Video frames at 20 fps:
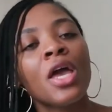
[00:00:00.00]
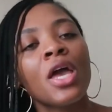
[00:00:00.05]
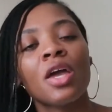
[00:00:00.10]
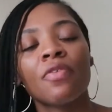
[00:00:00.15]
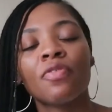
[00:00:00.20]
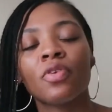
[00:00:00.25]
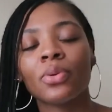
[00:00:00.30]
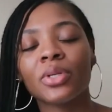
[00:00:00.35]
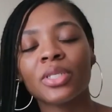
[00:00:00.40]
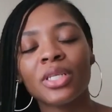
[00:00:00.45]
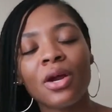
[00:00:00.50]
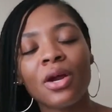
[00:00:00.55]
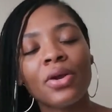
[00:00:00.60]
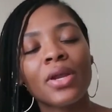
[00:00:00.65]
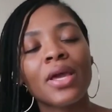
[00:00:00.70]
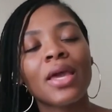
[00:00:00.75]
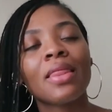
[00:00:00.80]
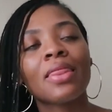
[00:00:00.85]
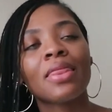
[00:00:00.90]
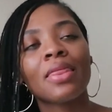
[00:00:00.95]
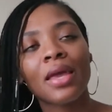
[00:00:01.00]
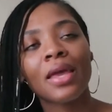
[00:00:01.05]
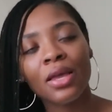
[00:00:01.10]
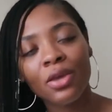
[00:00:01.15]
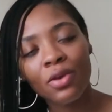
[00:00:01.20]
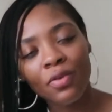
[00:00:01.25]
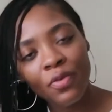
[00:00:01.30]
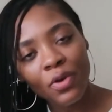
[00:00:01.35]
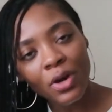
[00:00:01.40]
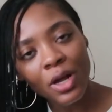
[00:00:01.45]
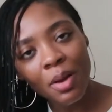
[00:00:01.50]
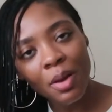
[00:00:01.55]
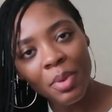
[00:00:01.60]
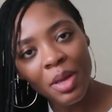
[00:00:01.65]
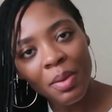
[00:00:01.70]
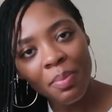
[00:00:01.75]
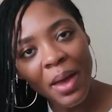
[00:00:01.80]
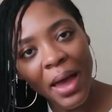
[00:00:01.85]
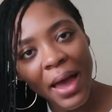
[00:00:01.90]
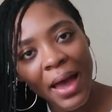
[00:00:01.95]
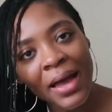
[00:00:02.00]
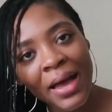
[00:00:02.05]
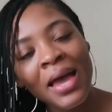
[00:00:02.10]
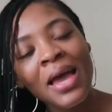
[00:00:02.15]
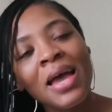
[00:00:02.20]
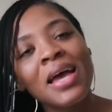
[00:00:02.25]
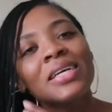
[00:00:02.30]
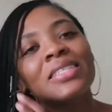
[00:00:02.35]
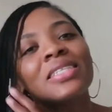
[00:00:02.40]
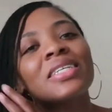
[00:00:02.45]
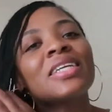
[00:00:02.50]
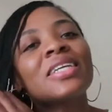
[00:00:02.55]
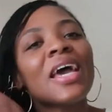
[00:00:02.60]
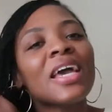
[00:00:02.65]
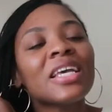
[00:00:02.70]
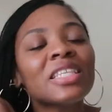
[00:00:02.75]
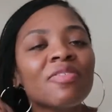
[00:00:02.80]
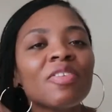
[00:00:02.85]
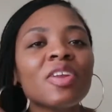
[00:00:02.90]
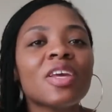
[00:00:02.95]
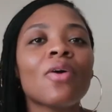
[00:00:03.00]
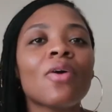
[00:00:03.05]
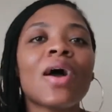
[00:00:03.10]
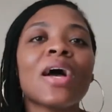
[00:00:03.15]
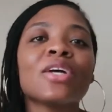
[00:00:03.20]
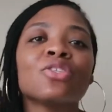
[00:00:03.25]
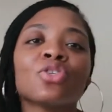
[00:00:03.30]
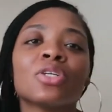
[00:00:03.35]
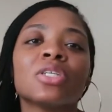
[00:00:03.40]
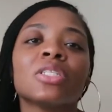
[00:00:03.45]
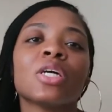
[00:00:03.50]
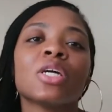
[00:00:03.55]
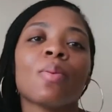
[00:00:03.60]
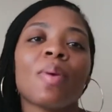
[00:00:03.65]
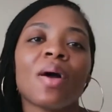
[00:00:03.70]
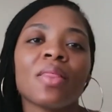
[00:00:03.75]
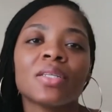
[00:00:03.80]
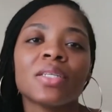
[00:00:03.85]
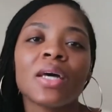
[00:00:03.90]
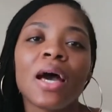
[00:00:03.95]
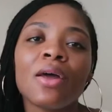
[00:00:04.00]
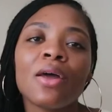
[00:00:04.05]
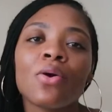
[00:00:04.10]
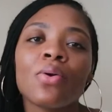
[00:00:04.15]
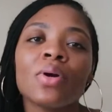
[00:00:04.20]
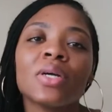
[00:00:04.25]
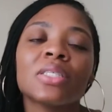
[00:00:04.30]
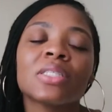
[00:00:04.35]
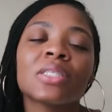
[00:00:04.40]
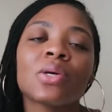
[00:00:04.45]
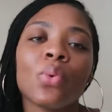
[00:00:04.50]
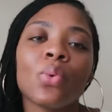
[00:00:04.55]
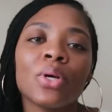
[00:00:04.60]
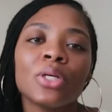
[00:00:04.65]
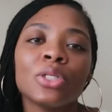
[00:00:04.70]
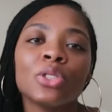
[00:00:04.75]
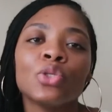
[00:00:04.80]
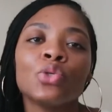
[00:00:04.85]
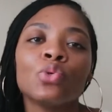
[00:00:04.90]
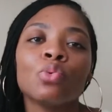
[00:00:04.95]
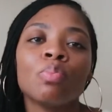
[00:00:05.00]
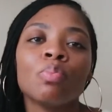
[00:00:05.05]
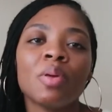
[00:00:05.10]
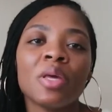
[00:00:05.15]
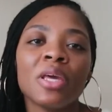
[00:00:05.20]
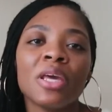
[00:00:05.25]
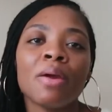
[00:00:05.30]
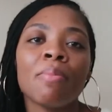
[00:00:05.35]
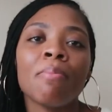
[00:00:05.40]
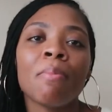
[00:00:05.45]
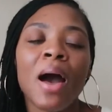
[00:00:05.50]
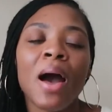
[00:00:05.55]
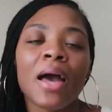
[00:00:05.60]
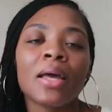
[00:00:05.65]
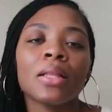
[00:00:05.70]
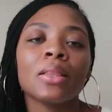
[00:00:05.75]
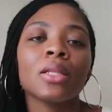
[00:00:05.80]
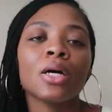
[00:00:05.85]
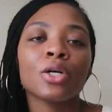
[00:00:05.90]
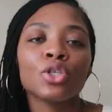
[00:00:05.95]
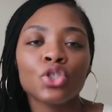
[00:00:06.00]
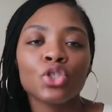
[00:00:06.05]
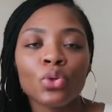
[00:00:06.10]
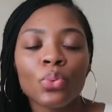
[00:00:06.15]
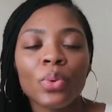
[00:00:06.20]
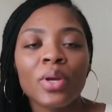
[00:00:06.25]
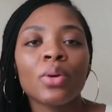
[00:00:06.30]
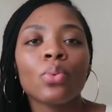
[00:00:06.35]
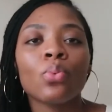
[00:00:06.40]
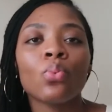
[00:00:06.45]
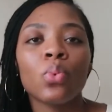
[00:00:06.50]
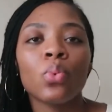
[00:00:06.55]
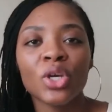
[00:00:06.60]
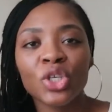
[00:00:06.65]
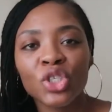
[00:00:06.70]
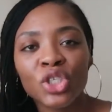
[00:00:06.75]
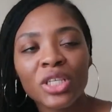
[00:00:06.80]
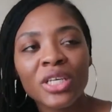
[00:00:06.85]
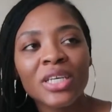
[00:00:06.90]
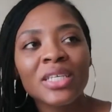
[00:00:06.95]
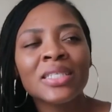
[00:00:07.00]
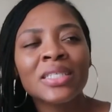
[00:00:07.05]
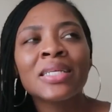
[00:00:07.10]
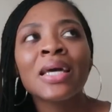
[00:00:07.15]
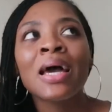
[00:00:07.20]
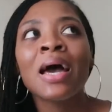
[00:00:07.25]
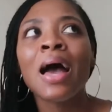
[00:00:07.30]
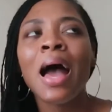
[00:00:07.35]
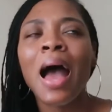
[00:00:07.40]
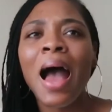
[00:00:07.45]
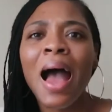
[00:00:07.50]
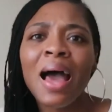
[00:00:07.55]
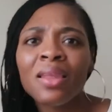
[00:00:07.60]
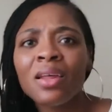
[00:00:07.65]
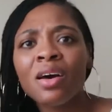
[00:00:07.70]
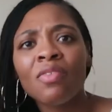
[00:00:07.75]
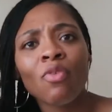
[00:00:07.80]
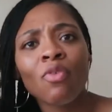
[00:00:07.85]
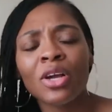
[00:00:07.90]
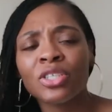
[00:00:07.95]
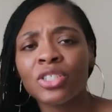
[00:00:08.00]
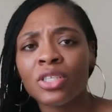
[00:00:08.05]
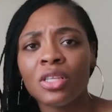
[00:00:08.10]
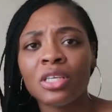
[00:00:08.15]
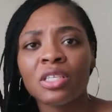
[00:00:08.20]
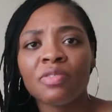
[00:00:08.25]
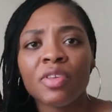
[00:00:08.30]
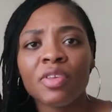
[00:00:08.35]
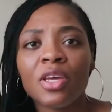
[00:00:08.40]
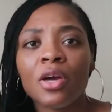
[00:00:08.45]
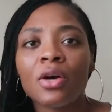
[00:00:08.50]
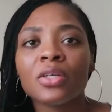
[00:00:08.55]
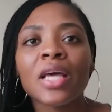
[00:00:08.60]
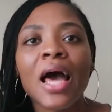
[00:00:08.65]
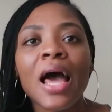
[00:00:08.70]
If you're returning, thank you for coming back. Today's video, as you can tell by the title, is going to be my luxury wish list. I love watching these videos.